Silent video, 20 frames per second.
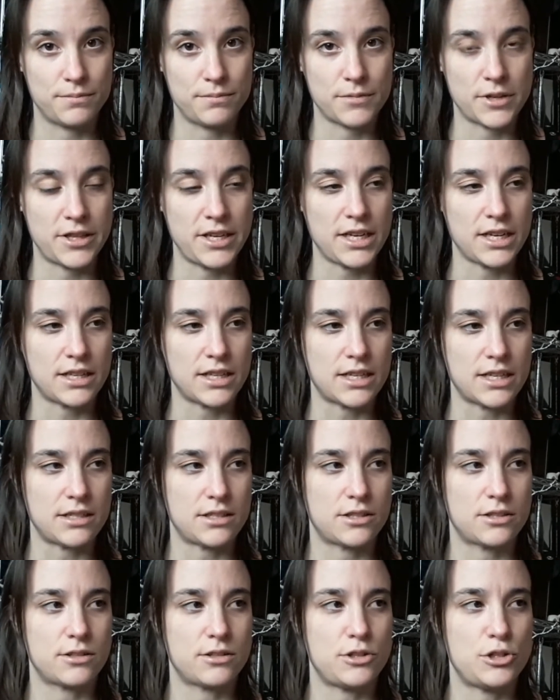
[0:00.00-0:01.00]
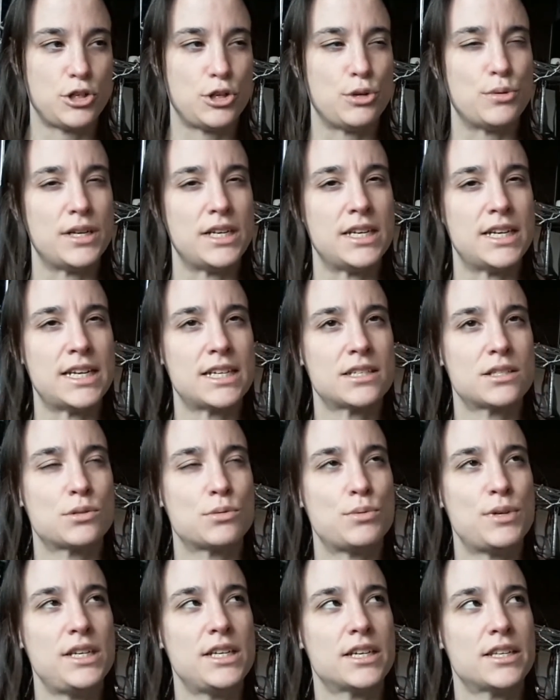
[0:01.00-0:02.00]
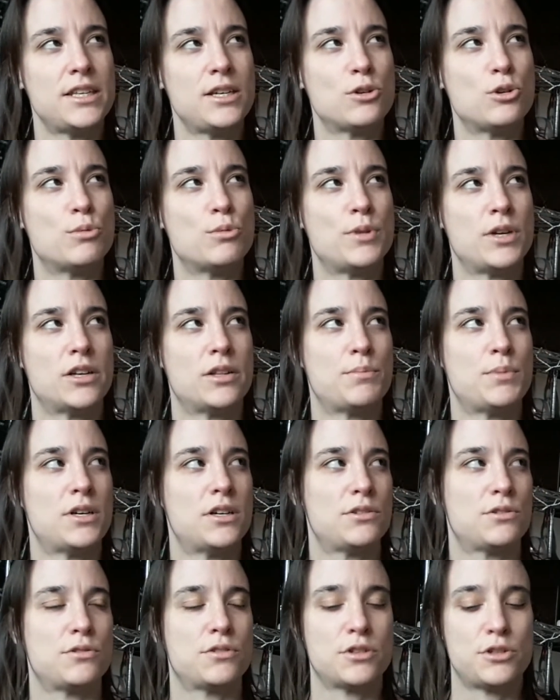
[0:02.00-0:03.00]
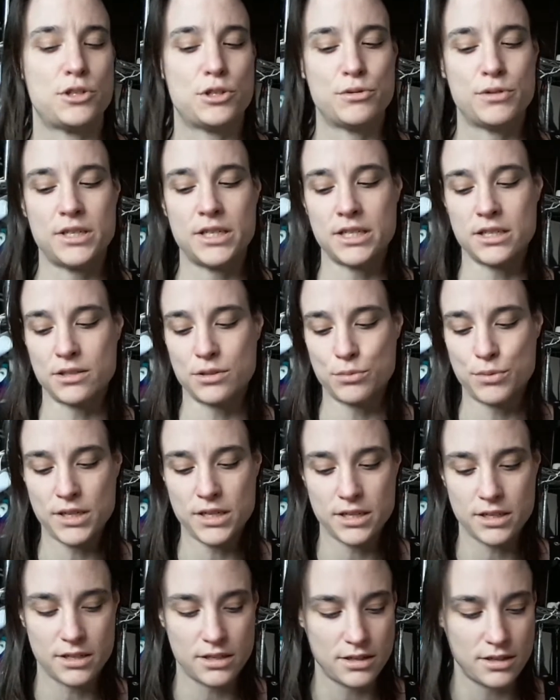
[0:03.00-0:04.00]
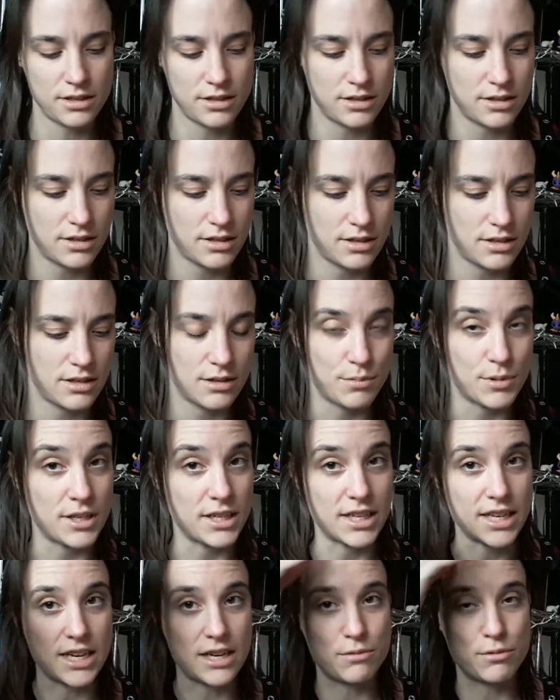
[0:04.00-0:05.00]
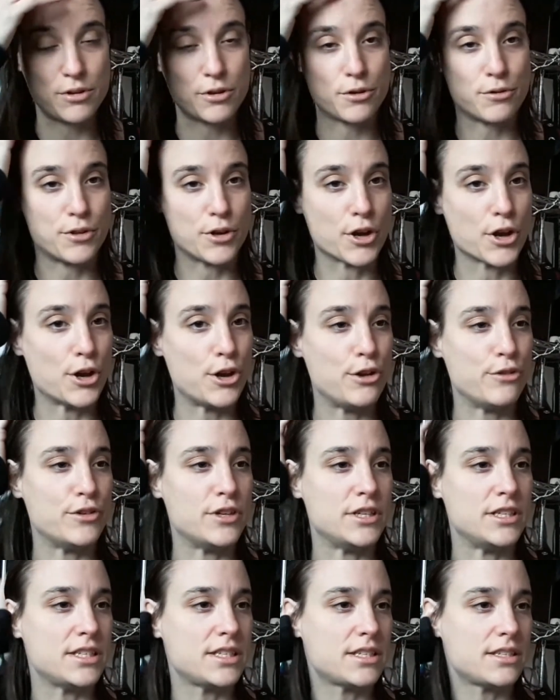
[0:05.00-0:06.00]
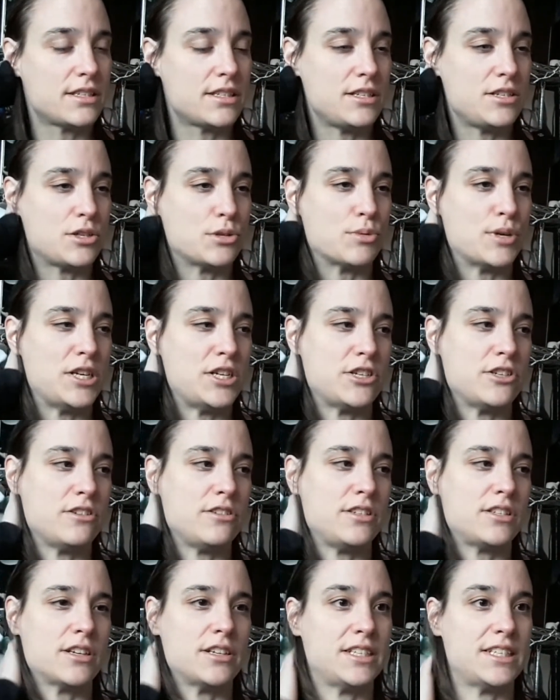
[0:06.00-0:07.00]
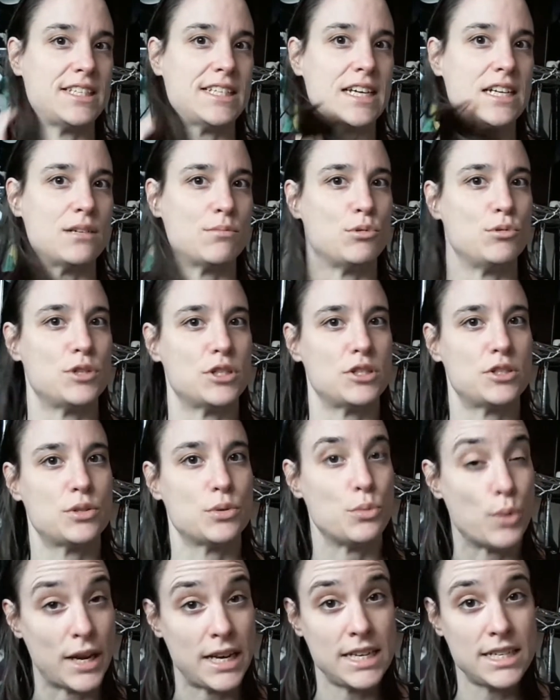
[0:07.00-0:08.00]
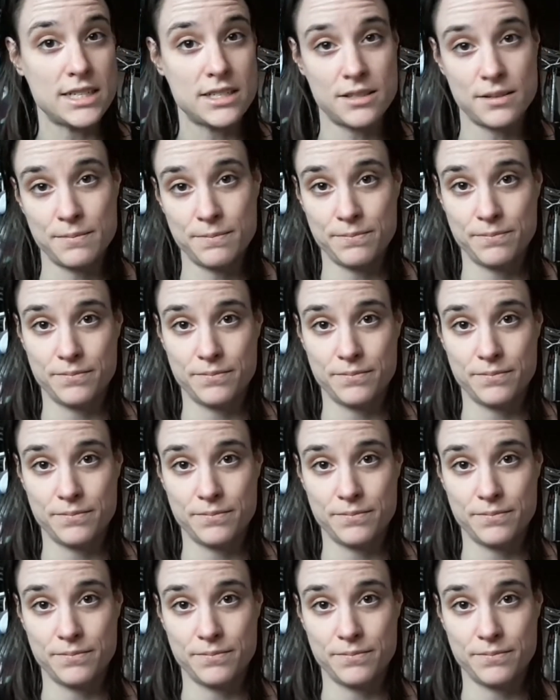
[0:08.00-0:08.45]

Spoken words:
I think that's due in next week. I think all my other parcels are due in next week, but again, with all the COVID situation, it's understandable just to wait.